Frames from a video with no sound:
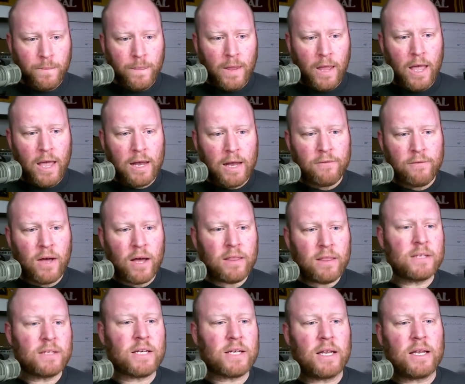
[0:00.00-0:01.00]
I've got
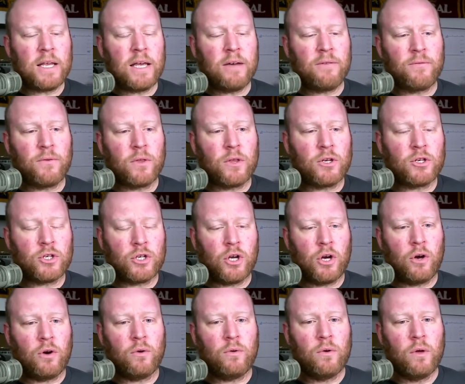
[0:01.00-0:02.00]
this idea for this
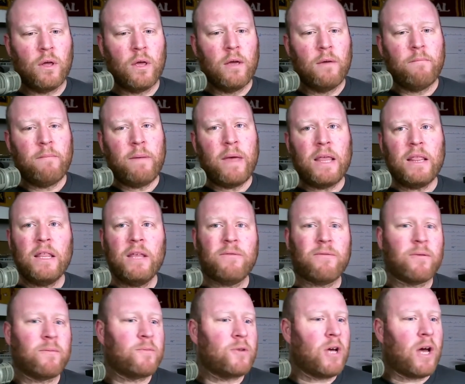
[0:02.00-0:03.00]
show, mainly
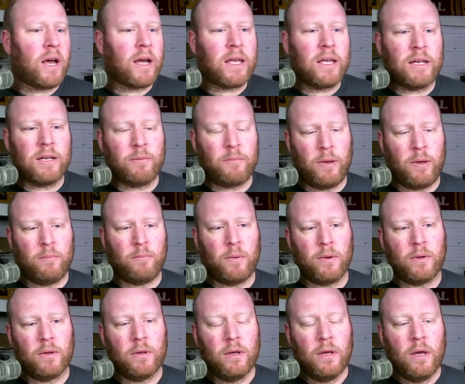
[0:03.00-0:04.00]
from talking to
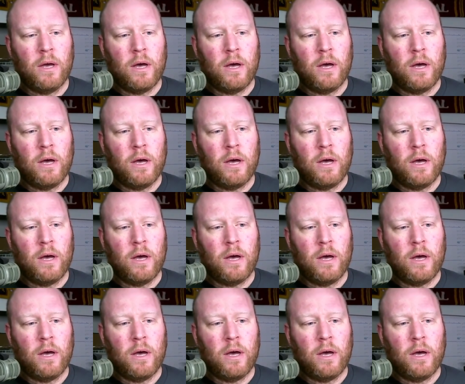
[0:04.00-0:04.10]
people.